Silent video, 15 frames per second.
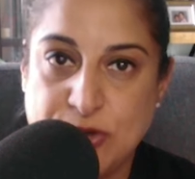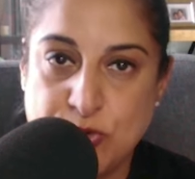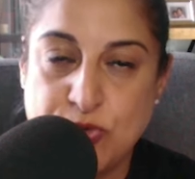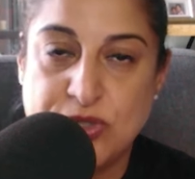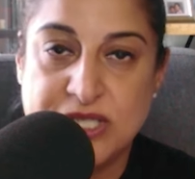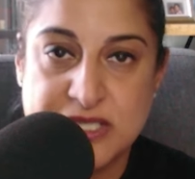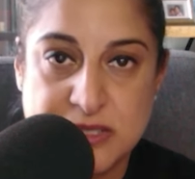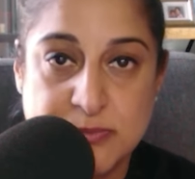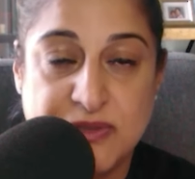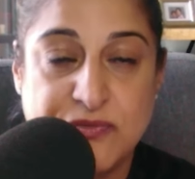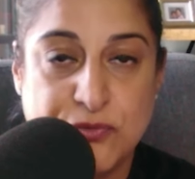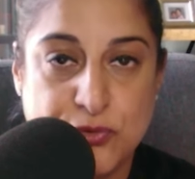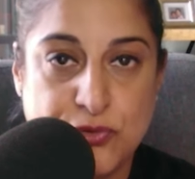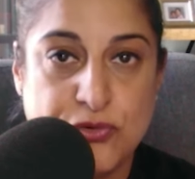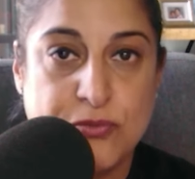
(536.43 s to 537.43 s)
August,
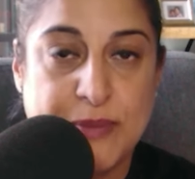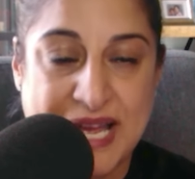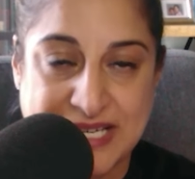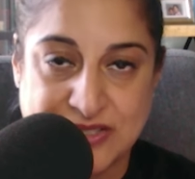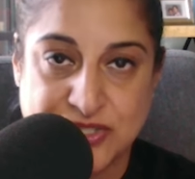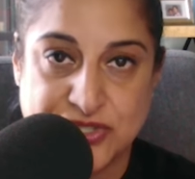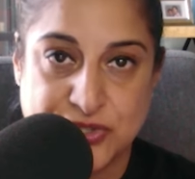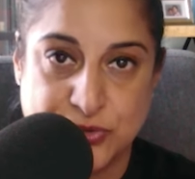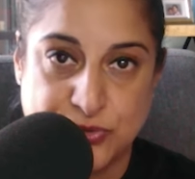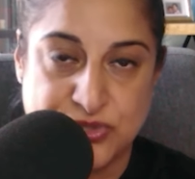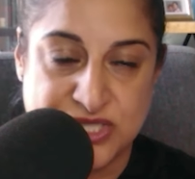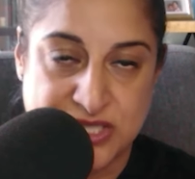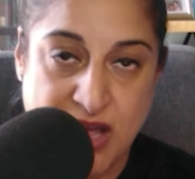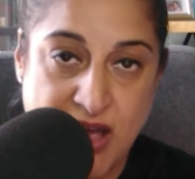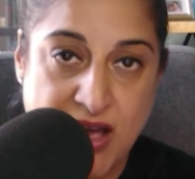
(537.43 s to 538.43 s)
before back to school
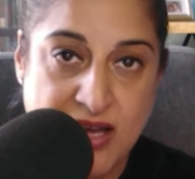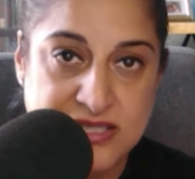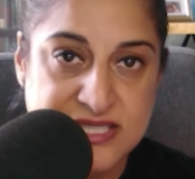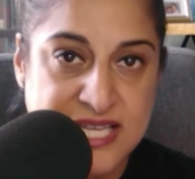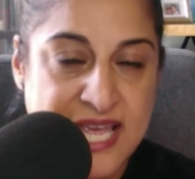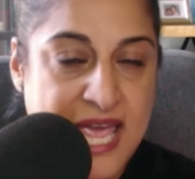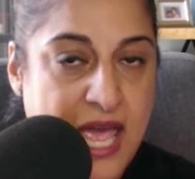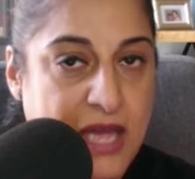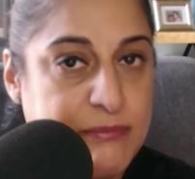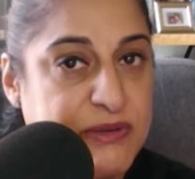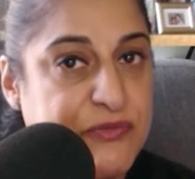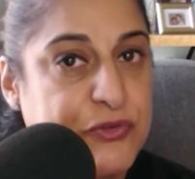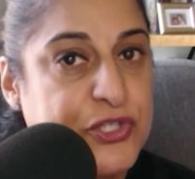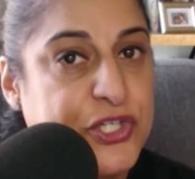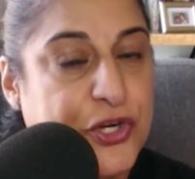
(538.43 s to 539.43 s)
starts and
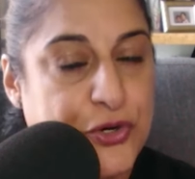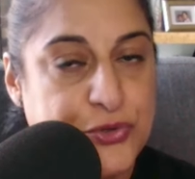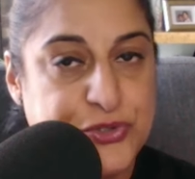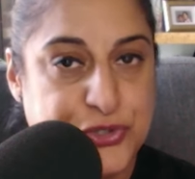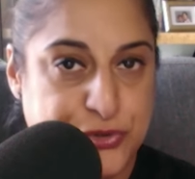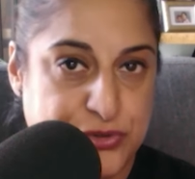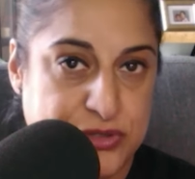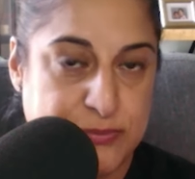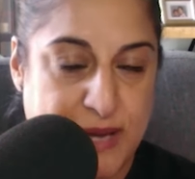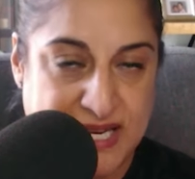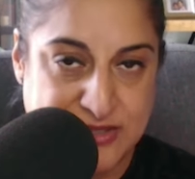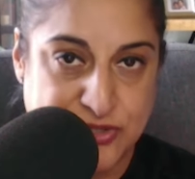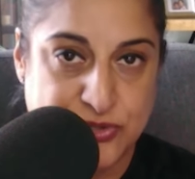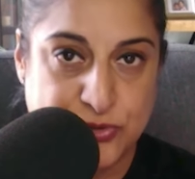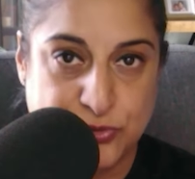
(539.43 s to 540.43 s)
before you go do the
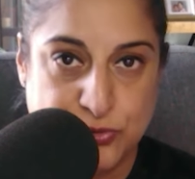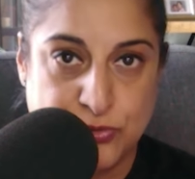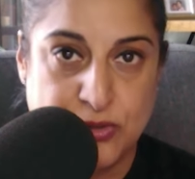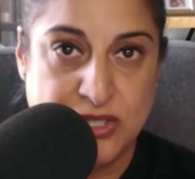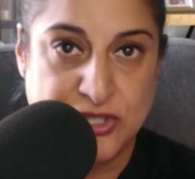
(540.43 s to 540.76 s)
back to school